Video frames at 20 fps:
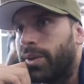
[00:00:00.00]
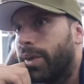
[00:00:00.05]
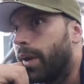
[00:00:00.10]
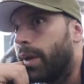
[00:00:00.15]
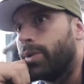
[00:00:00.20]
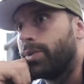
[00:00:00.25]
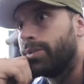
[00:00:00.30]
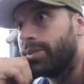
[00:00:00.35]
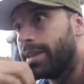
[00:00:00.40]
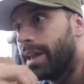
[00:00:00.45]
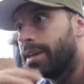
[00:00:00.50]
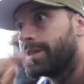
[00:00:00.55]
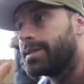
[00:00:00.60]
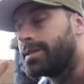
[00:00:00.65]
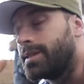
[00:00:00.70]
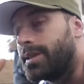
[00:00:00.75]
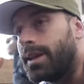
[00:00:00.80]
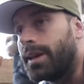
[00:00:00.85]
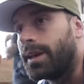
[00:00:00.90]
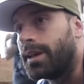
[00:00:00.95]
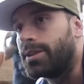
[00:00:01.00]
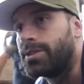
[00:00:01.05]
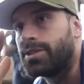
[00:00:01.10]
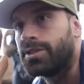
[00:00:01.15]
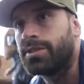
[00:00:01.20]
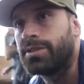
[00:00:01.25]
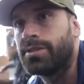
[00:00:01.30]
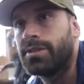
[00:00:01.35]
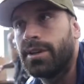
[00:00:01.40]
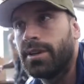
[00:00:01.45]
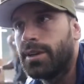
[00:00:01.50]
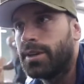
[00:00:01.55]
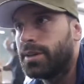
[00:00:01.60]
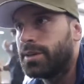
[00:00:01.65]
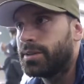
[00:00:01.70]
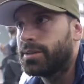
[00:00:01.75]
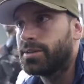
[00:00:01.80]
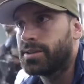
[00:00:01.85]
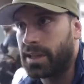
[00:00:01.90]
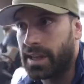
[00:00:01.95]
No like next thing. Just
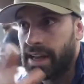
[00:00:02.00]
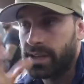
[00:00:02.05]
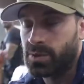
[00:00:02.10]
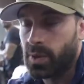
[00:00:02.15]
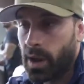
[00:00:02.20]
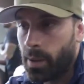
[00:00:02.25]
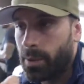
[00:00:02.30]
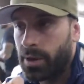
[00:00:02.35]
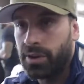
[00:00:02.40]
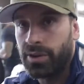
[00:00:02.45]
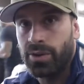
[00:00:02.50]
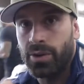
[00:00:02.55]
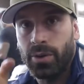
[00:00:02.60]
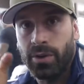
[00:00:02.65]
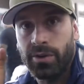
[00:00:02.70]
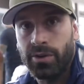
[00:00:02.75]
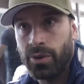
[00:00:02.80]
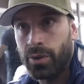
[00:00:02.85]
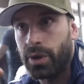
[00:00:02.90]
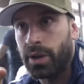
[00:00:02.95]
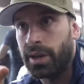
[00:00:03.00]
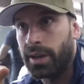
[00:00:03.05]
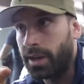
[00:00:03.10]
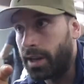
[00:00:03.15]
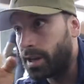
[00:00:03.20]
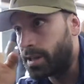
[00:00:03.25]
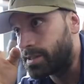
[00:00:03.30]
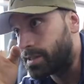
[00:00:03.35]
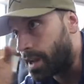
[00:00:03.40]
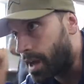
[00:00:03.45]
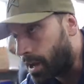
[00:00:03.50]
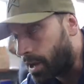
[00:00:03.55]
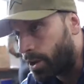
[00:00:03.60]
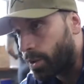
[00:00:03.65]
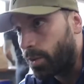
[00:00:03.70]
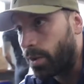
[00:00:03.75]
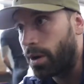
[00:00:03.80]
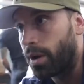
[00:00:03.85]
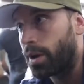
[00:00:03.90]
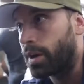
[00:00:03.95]
say that's what I'm gonna do and do it, and then it's not
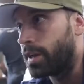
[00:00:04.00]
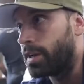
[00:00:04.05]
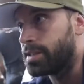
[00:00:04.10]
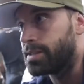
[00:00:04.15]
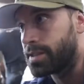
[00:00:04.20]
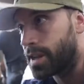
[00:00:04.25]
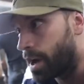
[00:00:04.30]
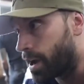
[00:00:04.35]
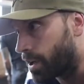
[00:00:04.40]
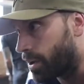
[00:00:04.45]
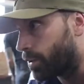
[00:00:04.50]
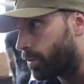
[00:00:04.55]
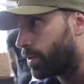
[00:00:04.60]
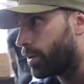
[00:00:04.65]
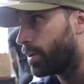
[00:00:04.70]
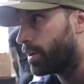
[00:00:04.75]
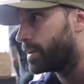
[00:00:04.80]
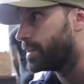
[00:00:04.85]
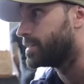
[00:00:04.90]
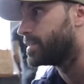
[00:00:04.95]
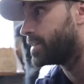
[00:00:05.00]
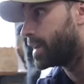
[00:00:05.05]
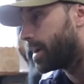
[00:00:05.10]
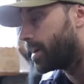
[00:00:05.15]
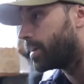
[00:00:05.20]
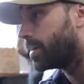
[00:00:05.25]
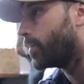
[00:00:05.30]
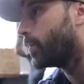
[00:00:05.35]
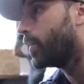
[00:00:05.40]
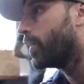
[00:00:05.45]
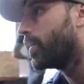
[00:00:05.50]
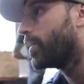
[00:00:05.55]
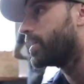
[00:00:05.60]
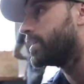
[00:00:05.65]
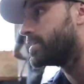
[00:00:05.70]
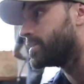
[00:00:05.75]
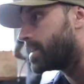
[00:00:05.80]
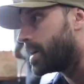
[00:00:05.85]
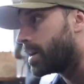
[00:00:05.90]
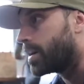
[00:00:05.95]
gonna work, and it's not gonna work, and it's not gonna work,
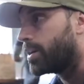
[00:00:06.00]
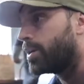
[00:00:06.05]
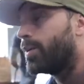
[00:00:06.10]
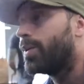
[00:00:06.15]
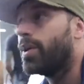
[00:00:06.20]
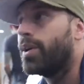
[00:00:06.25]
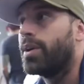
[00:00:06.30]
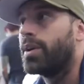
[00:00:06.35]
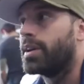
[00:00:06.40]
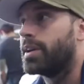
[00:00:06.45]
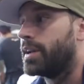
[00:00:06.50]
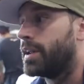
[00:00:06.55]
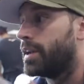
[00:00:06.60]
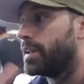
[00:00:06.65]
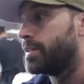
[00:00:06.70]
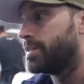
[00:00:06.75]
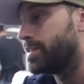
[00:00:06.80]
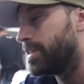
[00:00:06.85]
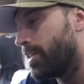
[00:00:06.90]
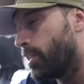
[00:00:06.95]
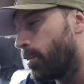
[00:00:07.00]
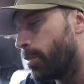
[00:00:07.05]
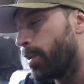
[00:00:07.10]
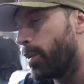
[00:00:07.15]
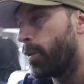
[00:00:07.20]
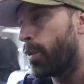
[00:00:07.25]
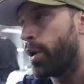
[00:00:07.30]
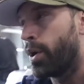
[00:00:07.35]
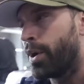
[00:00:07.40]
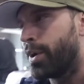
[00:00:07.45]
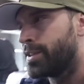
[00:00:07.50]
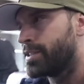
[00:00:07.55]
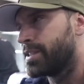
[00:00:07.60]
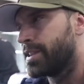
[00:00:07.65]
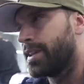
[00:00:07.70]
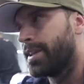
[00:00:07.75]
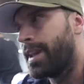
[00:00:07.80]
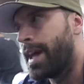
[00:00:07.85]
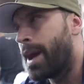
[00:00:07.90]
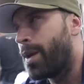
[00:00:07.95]
and it's not gonna work, and then a little bit works,
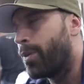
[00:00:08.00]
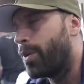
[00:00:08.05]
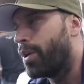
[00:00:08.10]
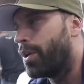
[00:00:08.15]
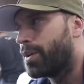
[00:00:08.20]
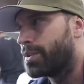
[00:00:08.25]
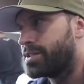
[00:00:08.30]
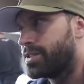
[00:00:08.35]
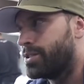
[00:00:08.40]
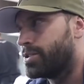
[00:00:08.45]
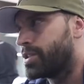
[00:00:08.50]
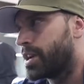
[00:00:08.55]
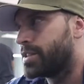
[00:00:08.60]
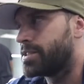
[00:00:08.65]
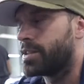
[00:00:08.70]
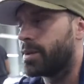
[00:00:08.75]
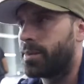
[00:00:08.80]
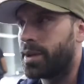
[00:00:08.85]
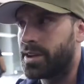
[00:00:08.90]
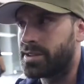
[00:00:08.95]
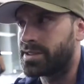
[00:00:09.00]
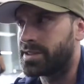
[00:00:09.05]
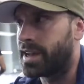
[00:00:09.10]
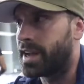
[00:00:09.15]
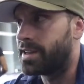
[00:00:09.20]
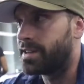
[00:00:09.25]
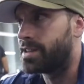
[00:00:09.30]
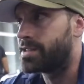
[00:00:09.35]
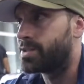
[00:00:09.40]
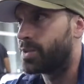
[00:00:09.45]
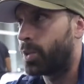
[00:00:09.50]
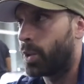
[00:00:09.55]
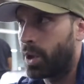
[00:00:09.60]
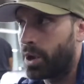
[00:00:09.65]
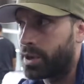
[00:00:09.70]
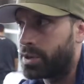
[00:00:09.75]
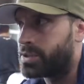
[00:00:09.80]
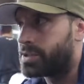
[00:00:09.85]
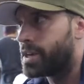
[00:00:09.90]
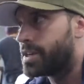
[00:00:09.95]
and then that works, and you try something else, and that doesn't
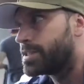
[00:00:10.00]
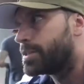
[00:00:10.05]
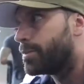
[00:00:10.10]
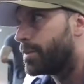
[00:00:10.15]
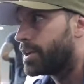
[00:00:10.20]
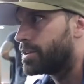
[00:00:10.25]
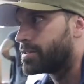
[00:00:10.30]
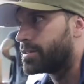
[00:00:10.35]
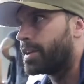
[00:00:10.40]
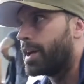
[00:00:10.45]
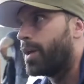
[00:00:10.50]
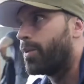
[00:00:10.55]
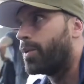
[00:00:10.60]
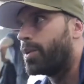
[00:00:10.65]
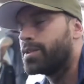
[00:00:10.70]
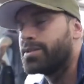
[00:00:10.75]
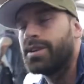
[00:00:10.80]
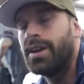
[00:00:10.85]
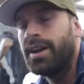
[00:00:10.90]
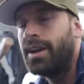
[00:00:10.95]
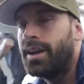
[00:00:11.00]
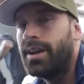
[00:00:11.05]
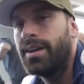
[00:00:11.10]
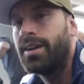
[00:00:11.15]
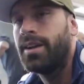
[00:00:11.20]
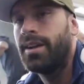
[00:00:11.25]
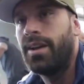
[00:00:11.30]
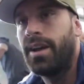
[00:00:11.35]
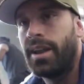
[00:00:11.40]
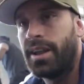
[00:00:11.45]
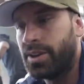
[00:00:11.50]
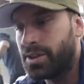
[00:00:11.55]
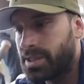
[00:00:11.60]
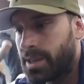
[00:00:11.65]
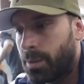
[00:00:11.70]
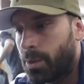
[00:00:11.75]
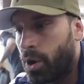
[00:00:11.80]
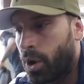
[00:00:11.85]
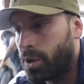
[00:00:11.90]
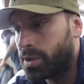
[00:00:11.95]
work, you try something else, and that works, and then you just
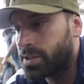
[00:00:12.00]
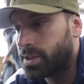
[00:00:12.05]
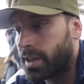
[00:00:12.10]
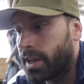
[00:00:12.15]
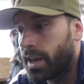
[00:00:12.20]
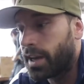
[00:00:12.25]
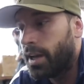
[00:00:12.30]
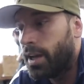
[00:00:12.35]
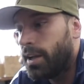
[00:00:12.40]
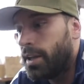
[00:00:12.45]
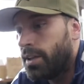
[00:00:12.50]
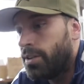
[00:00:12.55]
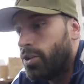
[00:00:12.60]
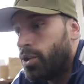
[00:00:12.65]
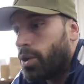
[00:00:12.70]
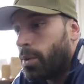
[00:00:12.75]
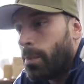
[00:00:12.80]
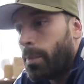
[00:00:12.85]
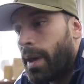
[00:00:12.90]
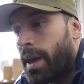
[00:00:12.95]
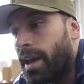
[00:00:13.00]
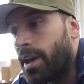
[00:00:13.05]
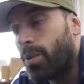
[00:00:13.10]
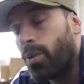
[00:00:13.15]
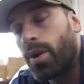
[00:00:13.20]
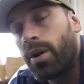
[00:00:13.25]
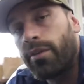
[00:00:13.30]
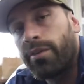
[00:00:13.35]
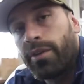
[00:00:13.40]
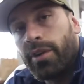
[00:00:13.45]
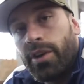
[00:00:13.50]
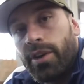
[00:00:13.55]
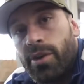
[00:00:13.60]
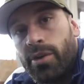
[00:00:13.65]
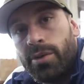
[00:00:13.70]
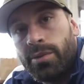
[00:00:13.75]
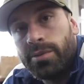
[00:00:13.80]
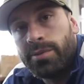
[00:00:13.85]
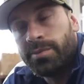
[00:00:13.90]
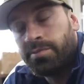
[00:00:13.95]
keep going until like you can make it work for
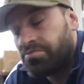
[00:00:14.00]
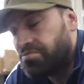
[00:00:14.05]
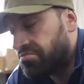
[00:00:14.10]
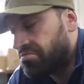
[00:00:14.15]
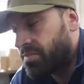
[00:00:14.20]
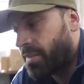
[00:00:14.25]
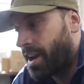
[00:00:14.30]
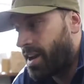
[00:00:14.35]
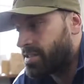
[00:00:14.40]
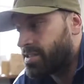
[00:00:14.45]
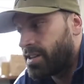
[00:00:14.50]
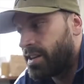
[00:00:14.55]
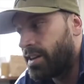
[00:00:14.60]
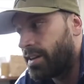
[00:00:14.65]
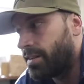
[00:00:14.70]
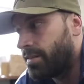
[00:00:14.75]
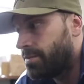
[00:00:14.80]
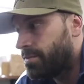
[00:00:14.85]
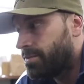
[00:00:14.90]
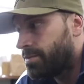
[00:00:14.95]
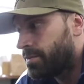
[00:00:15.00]
you, and that's it.